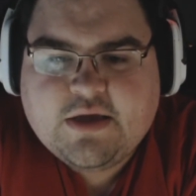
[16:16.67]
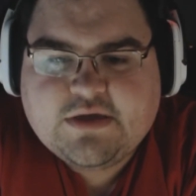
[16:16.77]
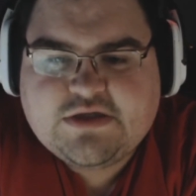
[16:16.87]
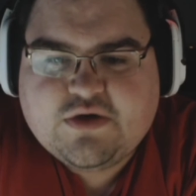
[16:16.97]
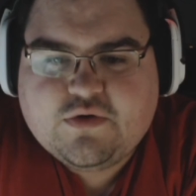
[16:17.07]

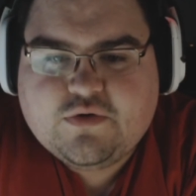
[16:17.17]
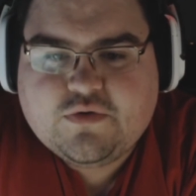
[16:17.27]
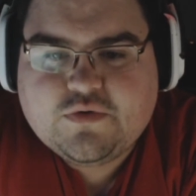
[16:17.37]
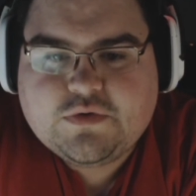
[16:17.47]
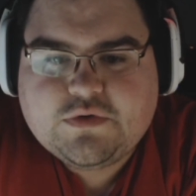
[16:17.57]

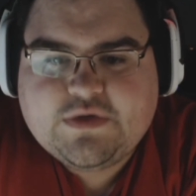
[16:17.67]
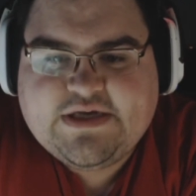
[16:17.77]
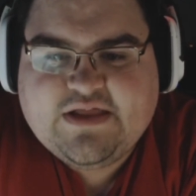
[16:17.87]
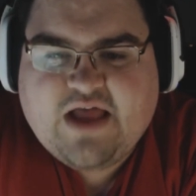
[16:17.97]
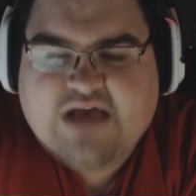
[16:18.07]
so he
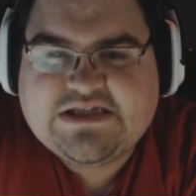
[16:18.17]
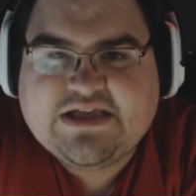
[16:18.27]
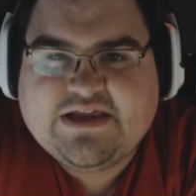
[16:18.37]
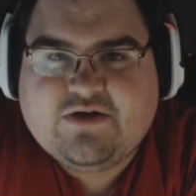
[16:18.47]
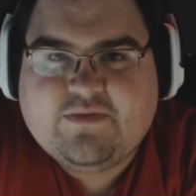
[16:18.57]
lost a
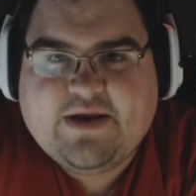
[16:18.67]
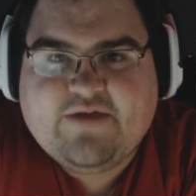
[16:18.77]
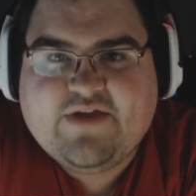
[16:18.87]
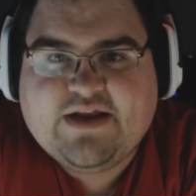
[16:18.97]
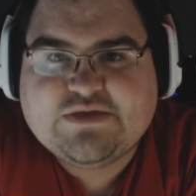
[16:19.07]
little bit of
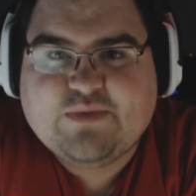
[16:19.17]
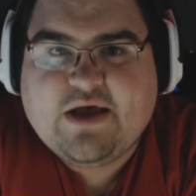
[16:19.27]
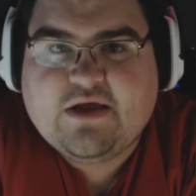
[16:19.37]
it as well.